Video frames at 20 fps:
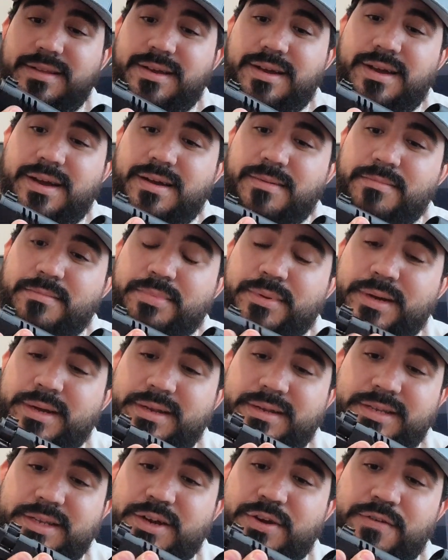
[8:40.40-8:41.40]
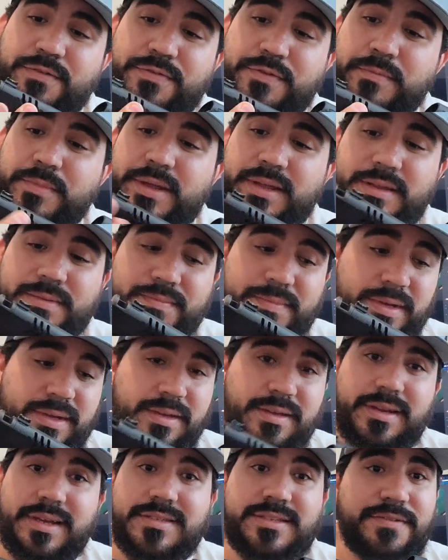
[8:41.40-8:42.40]
But, you know, for me,
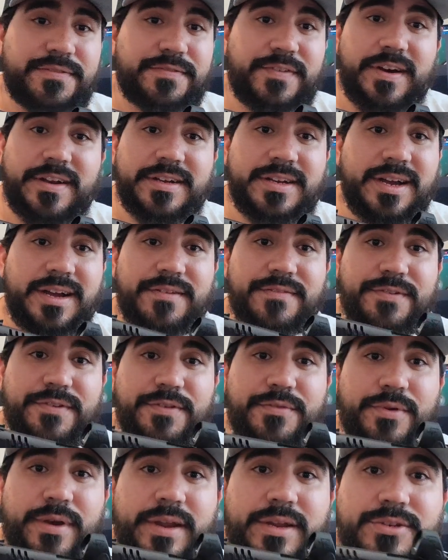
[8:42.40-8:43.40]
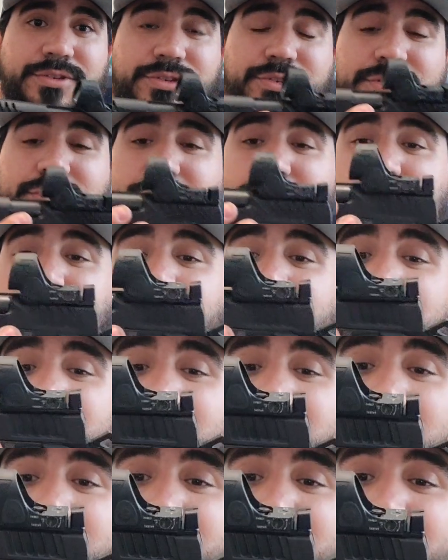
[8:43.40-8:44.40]
it's a fun gun for the range.
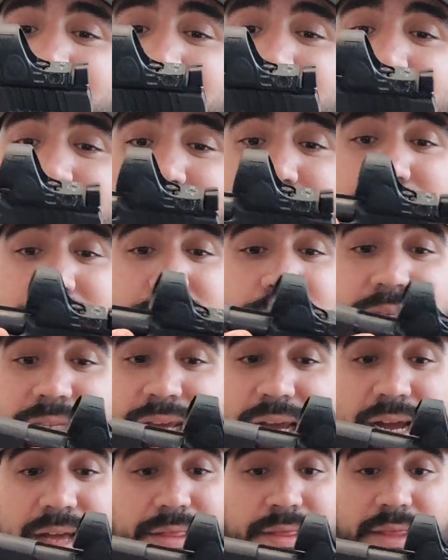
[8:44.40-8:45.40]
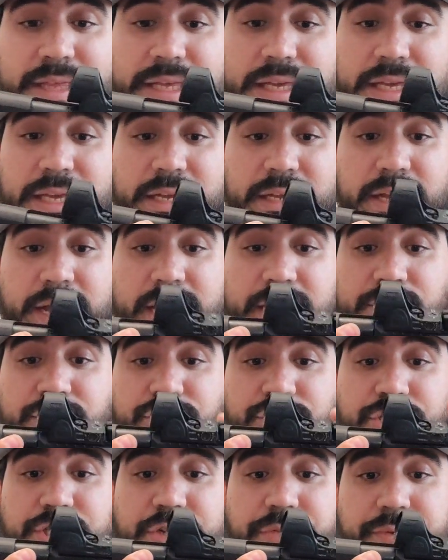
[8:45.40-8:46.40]
But yeah, the
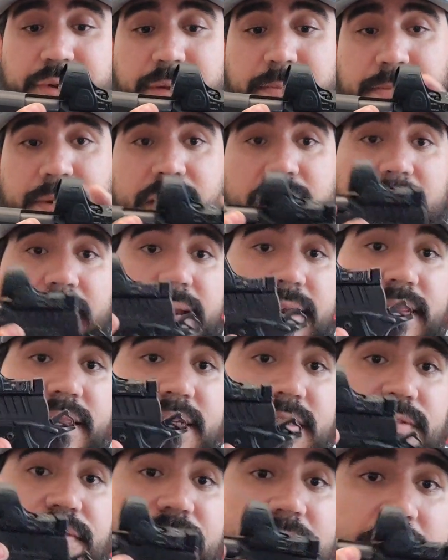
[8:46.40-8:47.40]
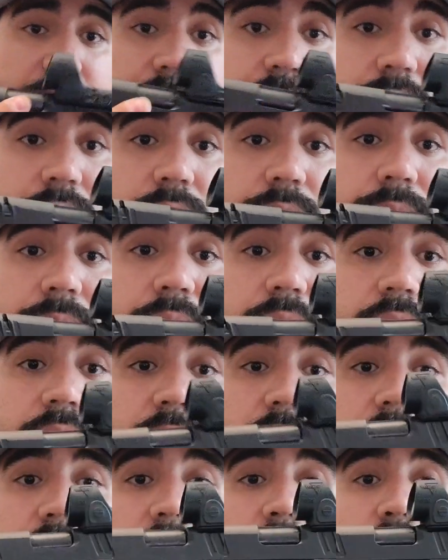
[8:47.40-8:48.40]
engineering behind this firearm,
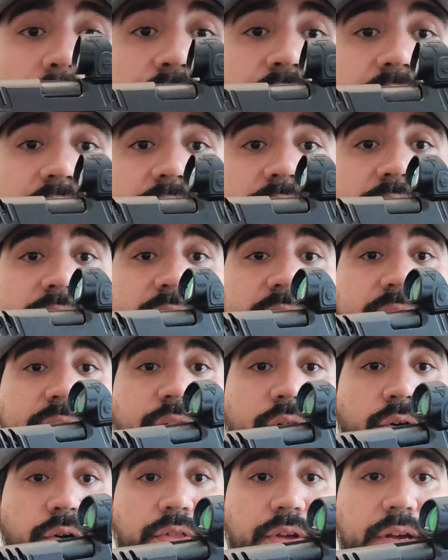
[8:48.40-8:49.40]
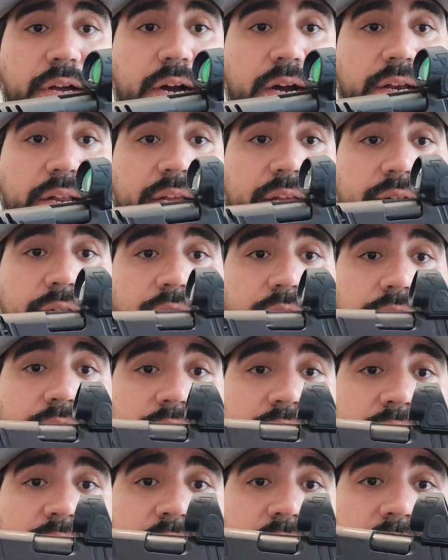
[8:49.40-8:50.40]
how they did all the cutting, all the
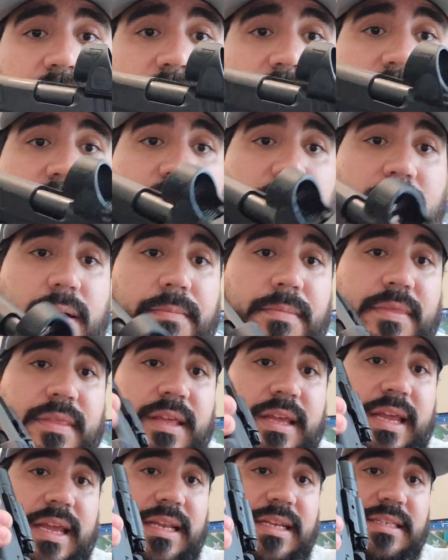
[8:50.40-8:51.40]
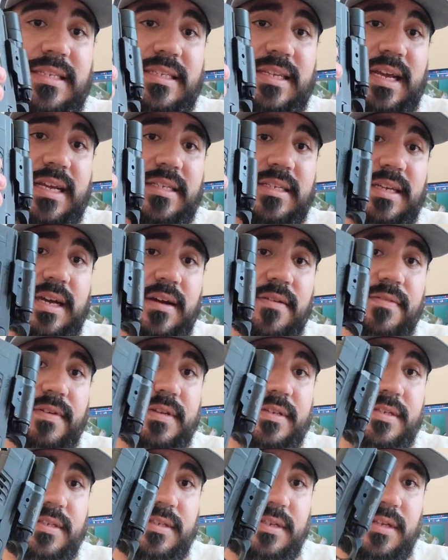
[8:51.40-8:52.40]
slides, the insides of
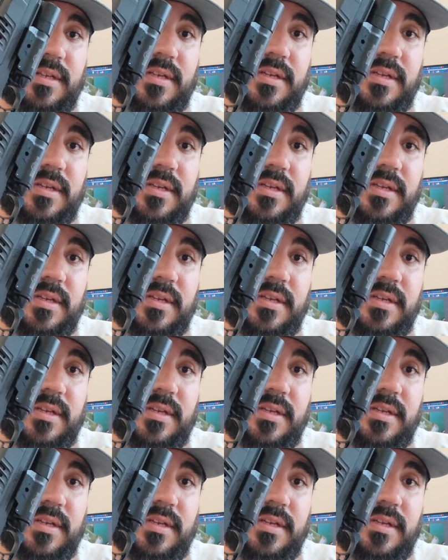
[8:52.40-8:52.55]
it,